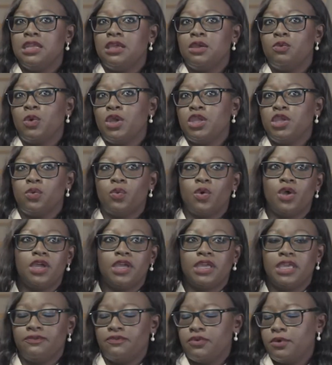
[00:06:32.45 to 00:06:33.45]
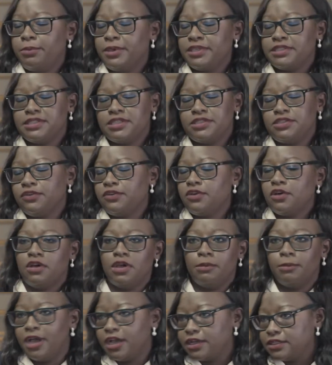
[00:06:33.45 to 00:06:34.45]
when you're working for a business, you've got
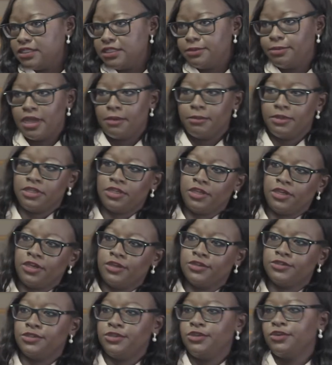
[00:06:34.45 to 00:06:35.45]
a marketing department you can go to,